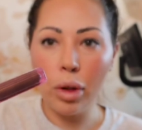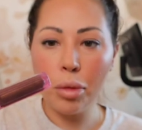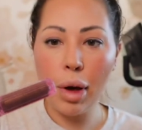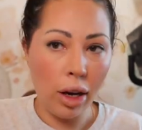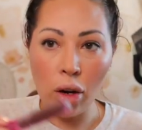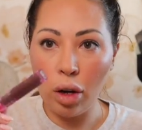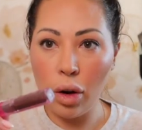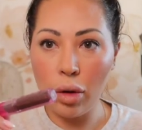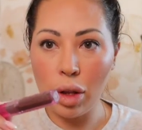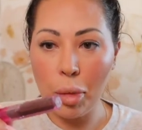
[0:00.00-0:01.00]
with my, I don't go
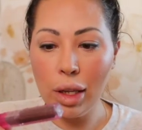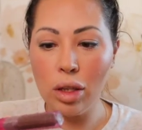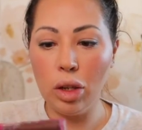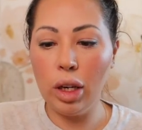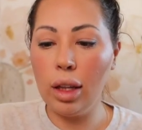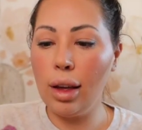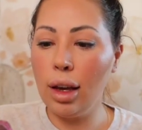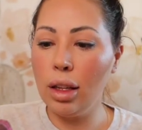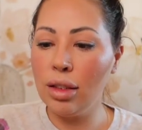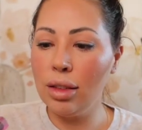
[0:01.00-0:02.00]
in with a pencil or anything,
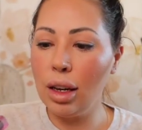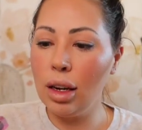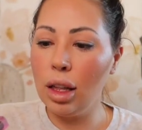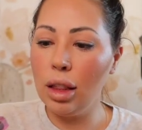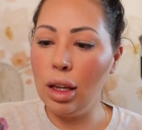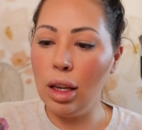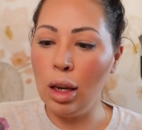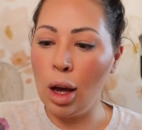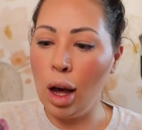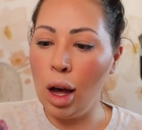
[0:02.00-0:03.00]
and this is in
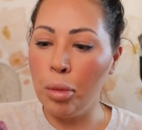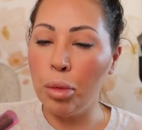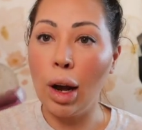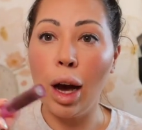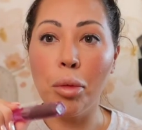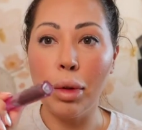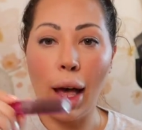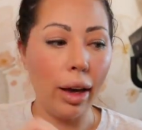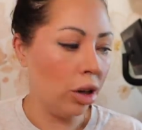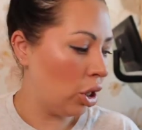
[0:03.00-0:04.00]
the um, brown
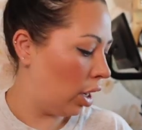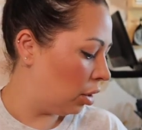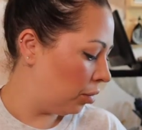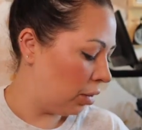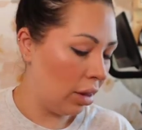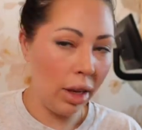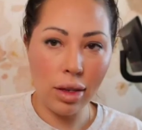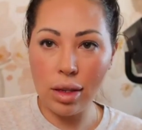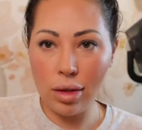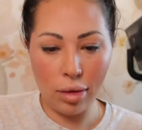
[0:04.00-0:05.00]
black shade. This
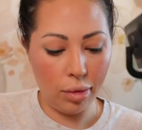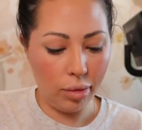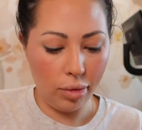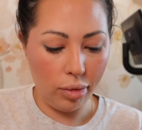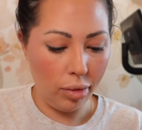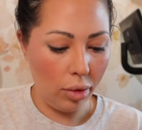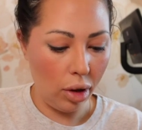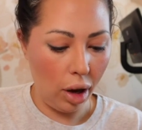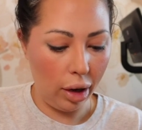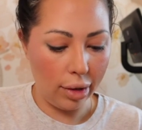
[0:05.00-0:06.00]
is
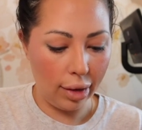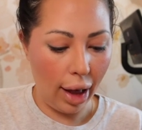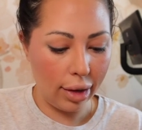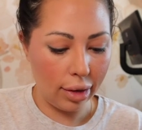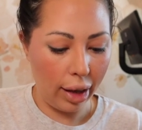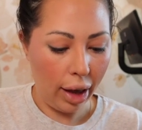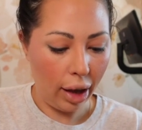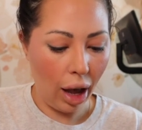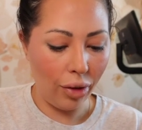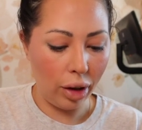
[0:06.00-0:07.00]
on its last leg.
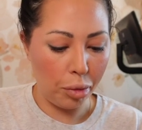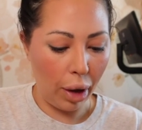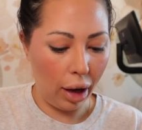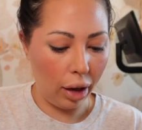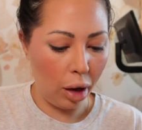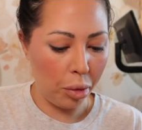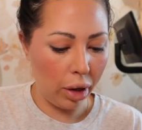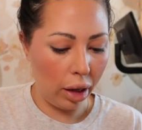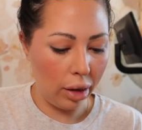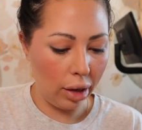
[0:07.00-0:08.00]
I have a backup,
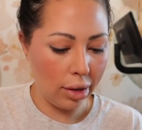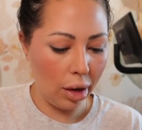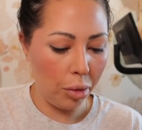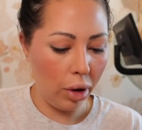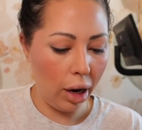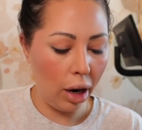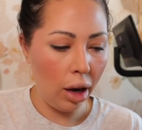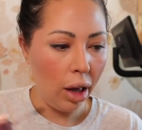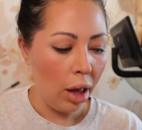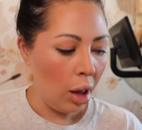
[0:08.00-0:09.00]
I think,
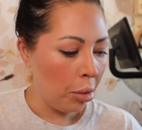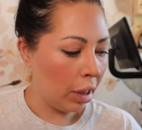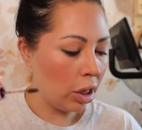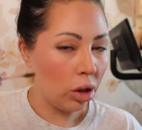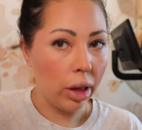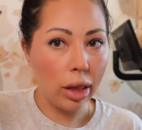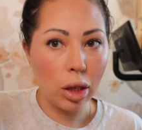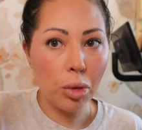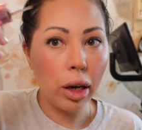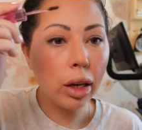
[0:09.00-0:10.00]
somewhere, but I do like
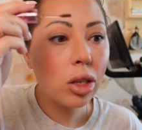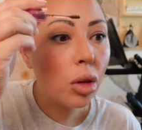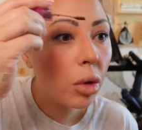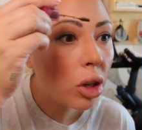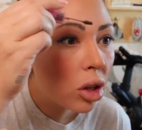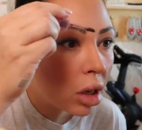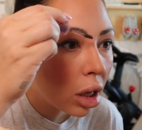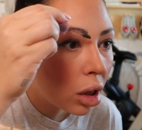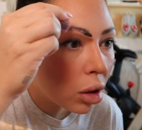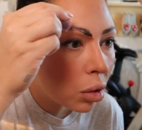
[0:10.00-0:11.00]
this product. So we'll just
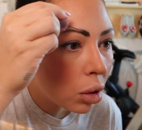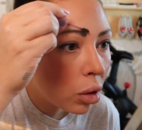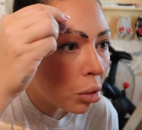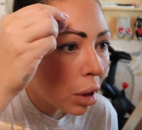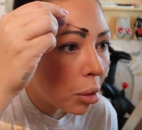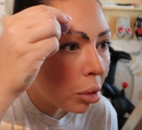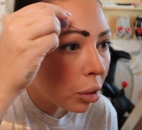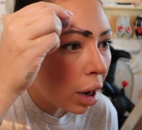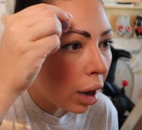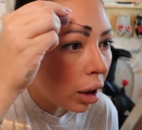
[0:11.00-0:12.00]
get through with my
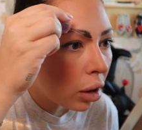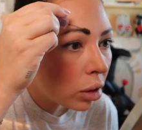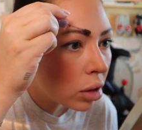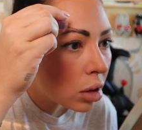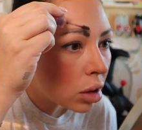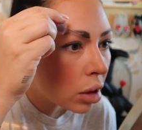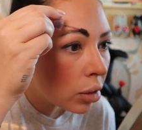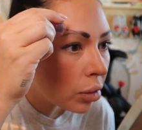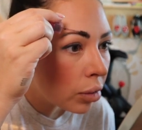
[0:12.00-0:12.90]
brows.